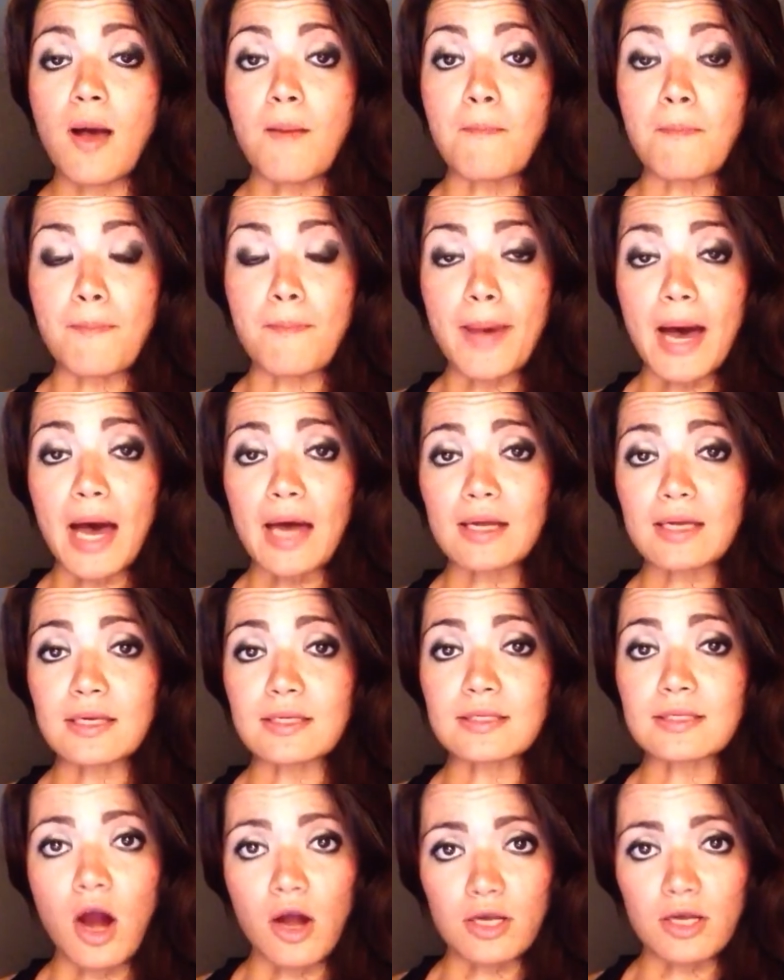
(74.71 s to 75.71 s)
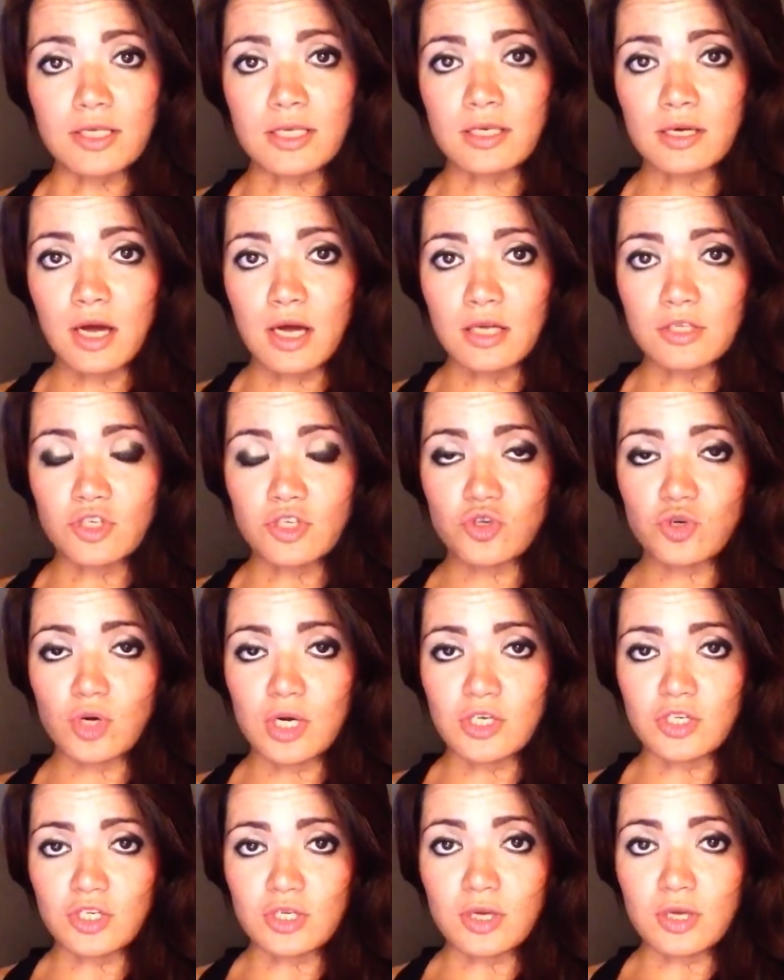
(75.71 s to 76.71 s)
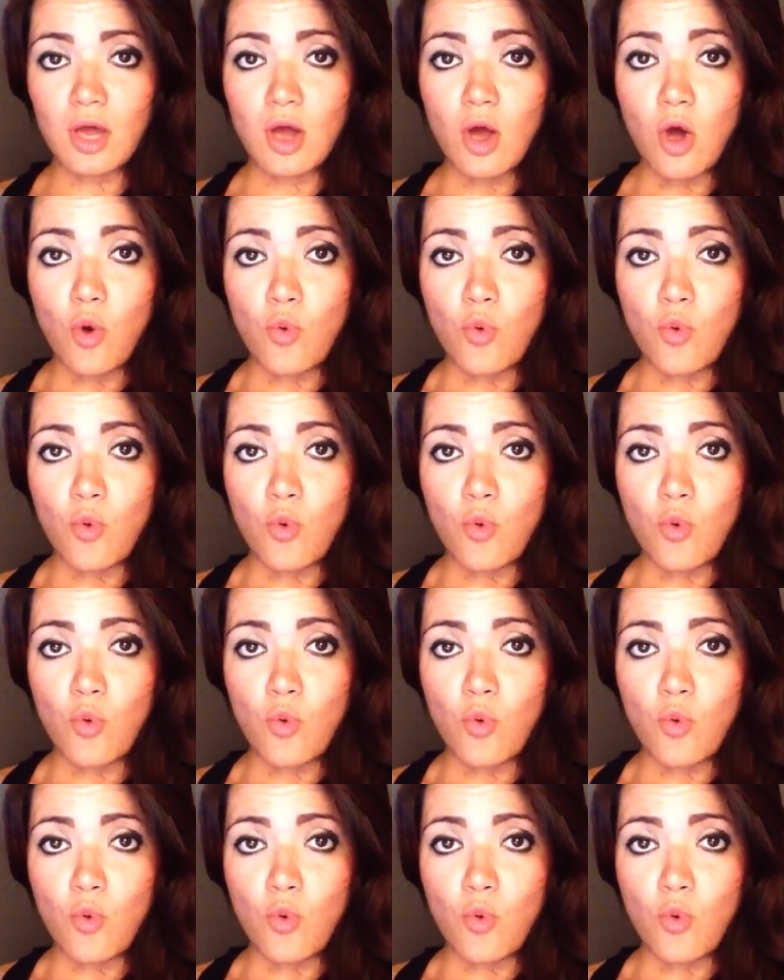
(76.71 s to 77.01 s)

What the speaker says: body's farnesene concentration,